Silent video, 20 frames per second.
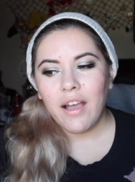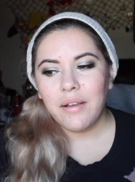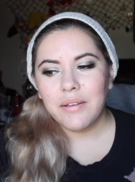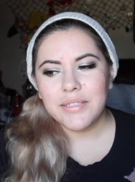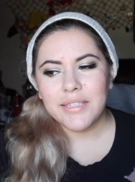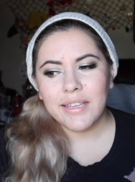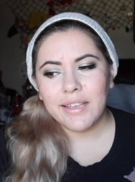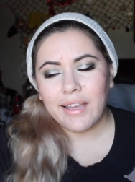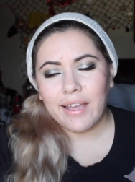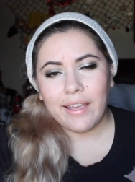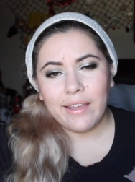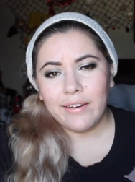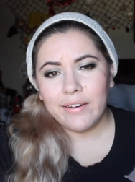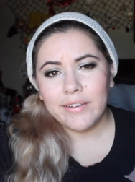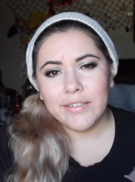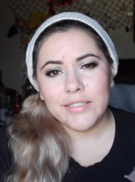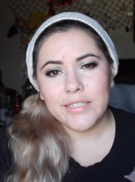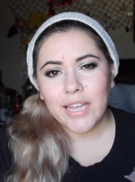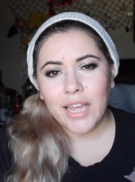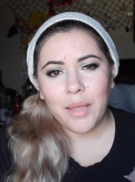I was like, I had
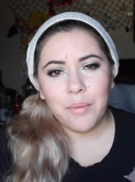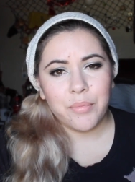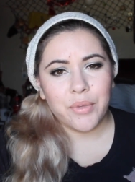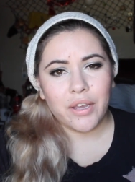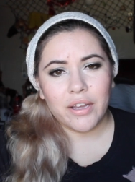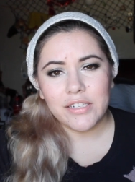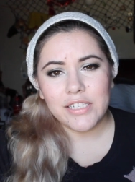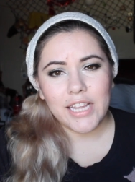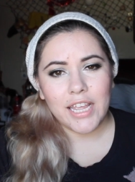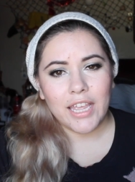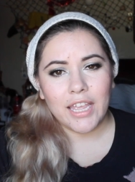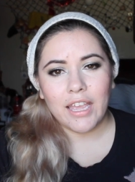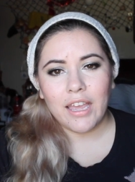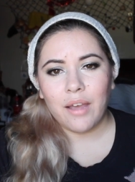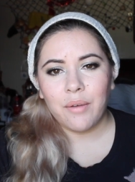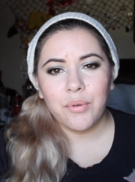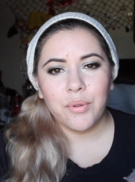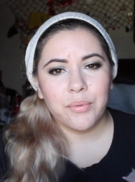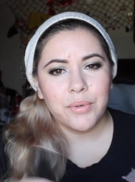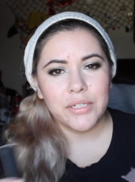a good time. We got to hang
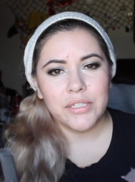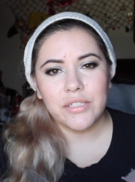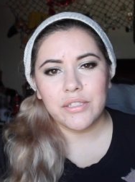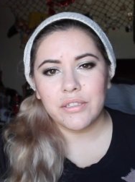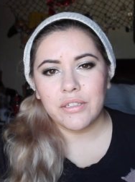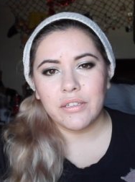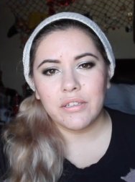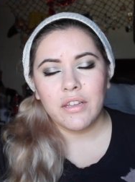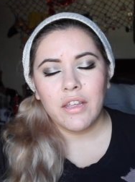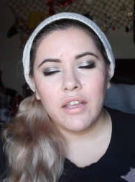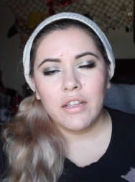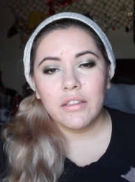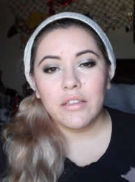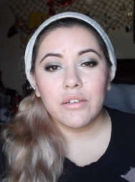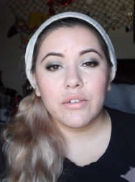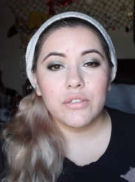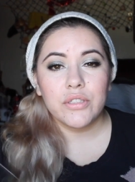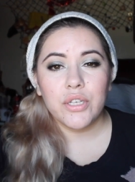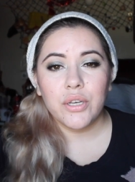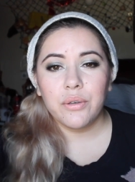out. We went to
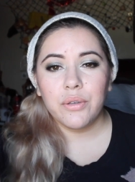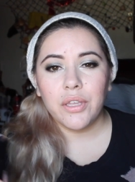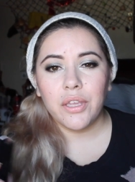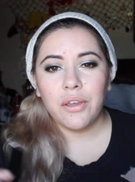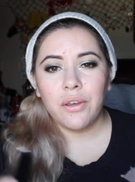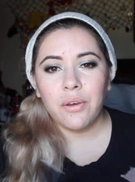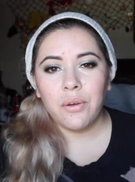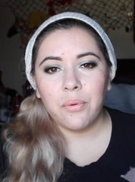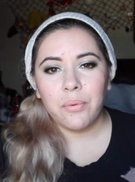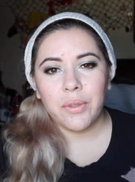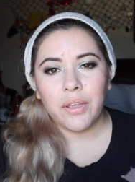Little Tokyo.